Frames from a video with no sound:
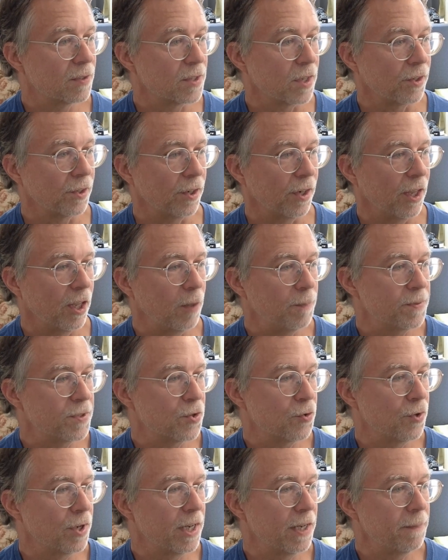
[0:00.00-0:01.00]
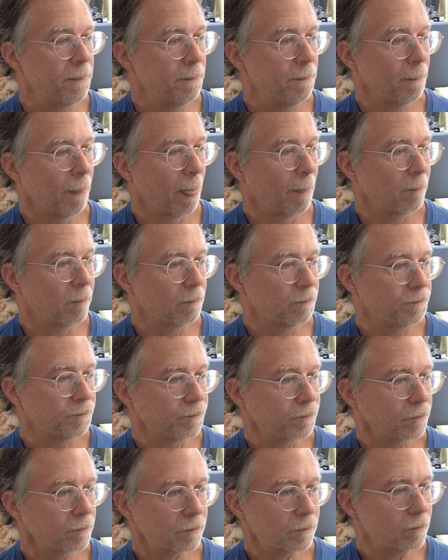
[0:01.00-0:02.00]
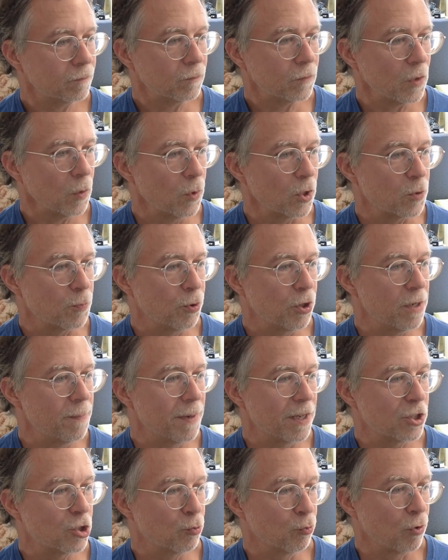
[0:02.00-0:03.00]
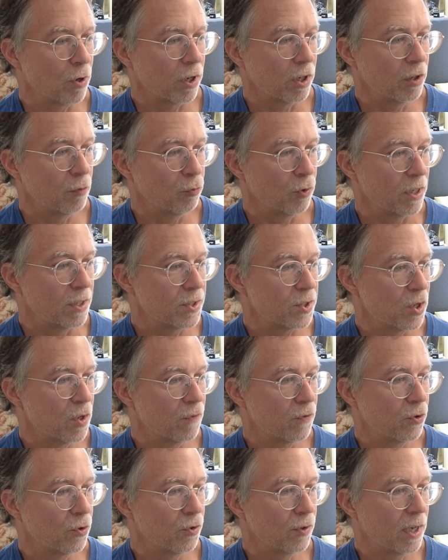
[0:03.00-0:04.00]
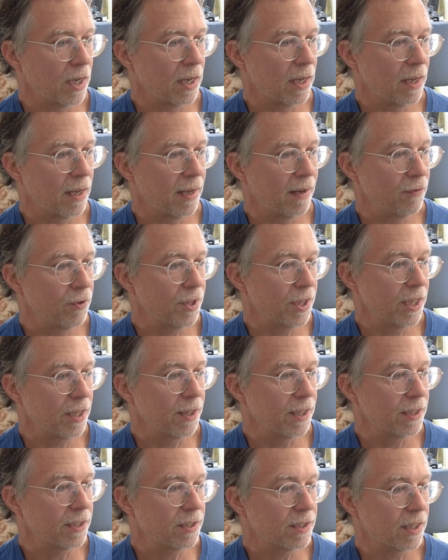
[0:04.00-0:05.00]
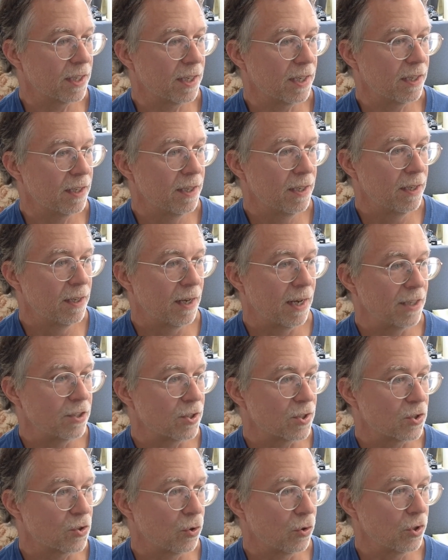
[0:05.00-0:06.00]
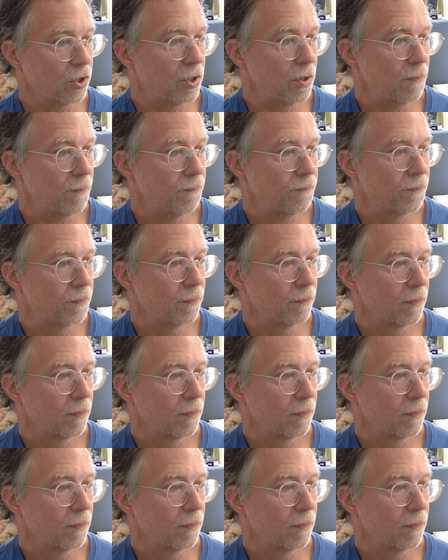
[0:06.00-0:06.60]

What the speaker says: There's a little help screen, which pretty much runs over everything that I just told you.